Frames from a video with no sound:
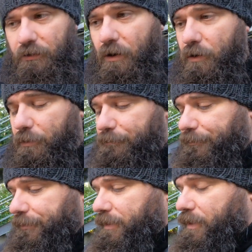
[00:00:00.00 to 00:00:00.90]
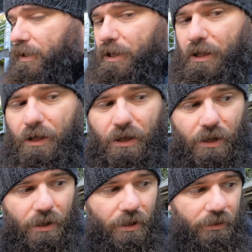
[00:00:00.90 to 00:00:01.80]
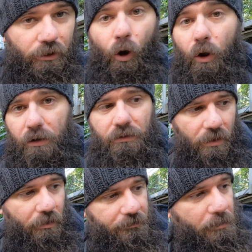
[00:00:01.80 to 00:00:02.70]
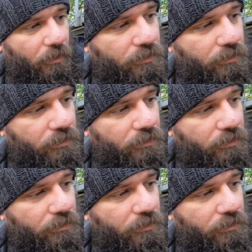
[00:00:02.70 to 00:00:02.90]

So the hull of the